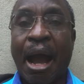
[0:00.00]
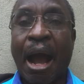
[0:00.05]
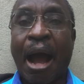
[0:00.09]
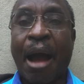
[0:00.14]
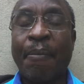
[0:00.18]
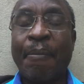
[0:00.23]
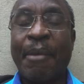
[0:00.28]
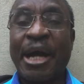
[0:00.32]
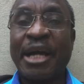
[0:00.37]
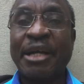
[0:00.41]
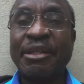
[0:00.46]

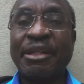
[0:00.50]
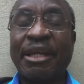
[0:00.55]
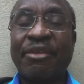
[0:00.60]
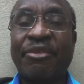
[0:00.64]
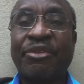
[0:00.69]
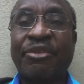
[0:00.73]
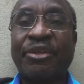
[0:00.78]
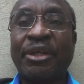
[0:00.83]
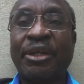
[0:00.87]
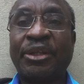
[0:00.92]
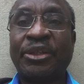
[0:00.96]
Among the
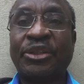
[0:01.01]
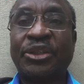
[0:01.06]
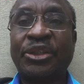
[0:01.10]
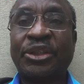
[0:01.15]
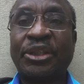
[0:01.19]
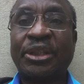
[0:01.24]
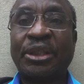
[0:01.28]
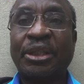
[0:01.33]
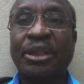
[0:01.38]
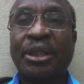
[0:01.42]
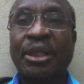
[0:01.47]

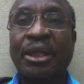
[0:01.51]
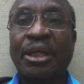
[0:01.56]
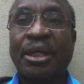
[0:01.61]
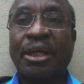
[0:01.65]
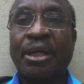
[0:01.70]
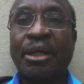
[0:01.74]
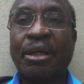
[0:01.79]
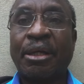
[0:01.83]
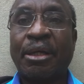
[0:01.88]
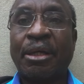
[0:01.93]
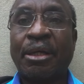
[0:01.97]
things
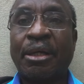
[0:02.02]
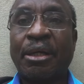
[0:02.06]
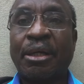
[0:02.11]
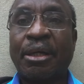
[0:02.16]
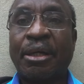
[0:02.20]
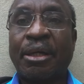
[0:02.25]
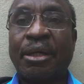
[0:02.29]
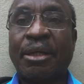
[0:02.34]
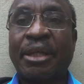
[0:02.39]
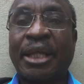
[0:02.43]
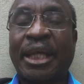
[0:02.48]

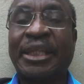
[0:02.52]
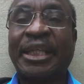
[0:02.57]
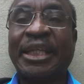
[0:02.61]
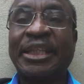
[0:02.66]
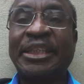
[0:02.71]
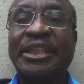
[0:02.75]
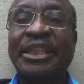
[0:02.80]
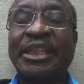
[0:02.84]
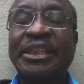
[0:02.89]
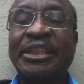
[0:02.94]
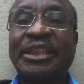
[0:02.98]
that
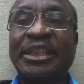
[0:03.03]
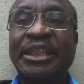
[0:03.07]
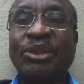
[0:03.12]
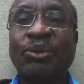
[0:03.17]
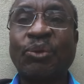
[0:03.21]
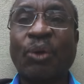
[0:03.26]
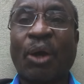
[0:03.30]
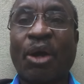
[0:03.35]
the Gen Zs